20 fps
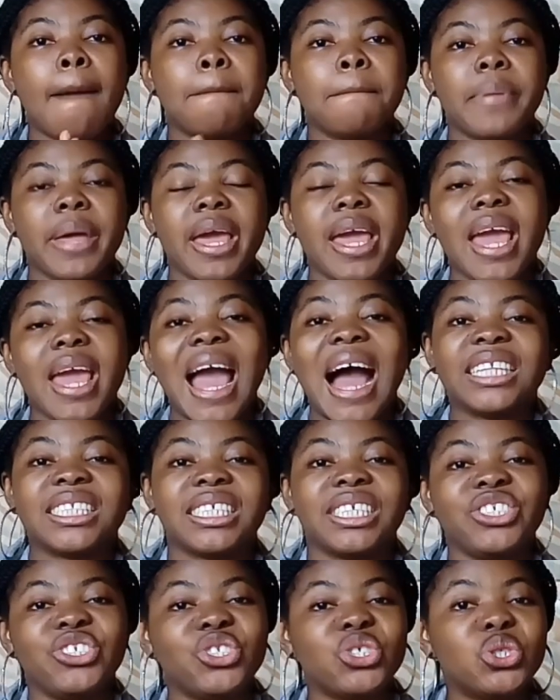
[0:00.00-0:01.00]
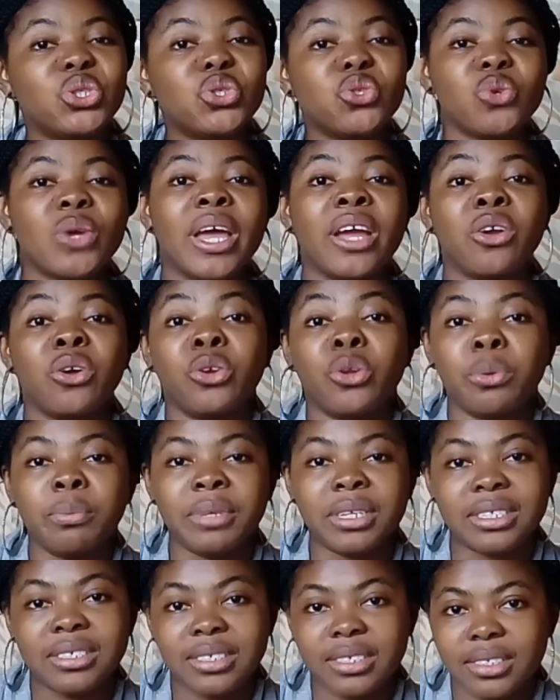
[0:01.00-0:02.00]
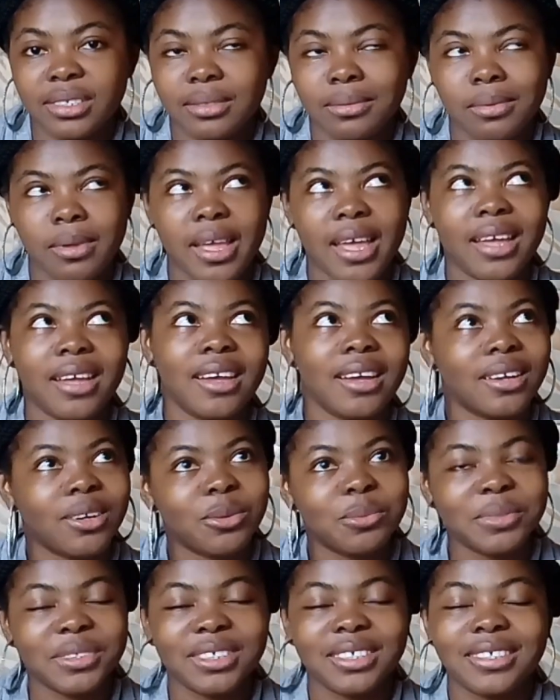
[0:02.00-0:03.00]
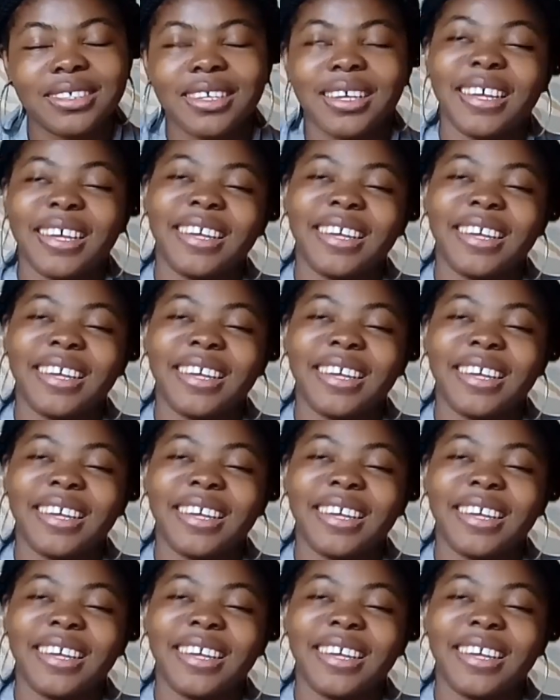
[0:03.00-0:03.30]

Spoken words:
pay attention to ergonomics. Economics.